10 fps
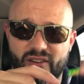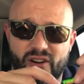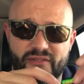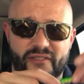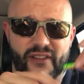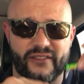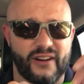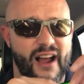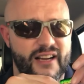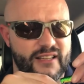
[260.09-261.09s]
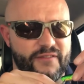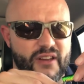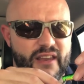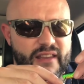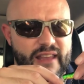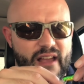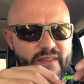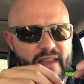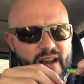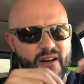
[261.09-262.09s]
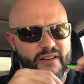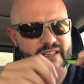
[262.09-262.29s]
off of like rocks if you get it down there.